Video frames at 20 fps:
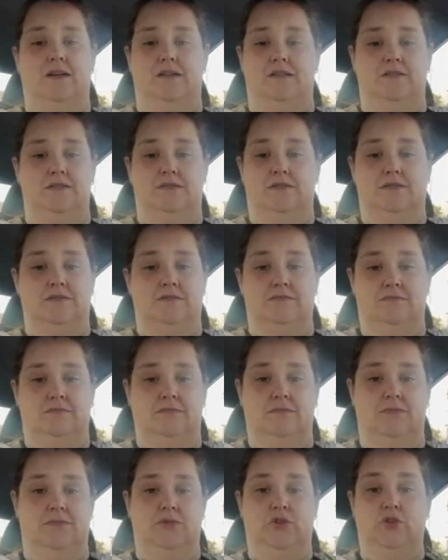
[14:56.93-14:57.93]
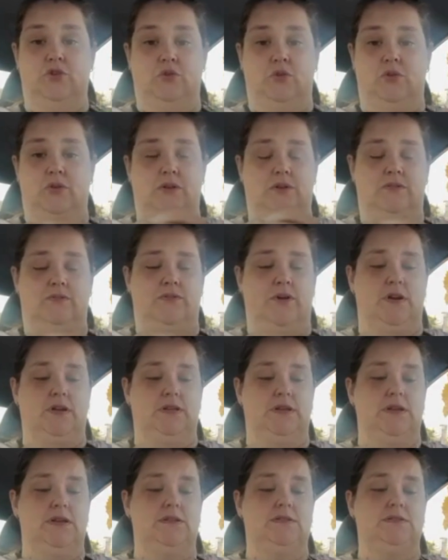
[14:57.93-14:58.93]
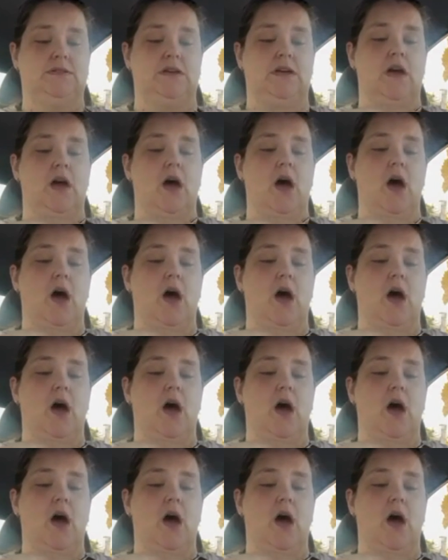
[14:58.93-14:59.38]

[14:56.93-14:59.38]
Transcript: can do fairly easy.